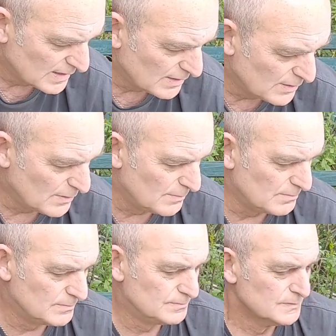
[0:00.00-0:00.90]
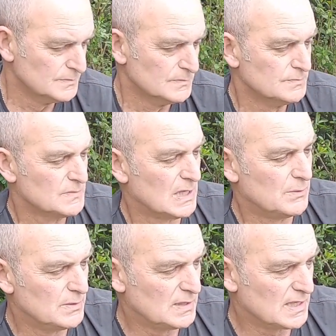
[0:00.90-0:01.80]
I
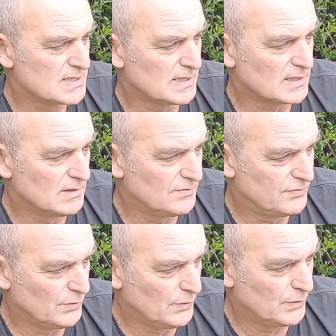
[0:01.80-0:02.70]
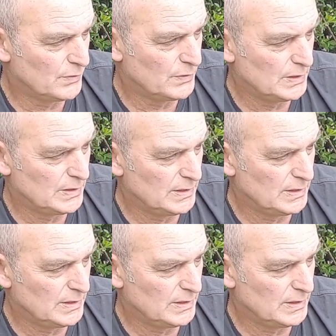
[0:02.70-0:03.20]
would actually go for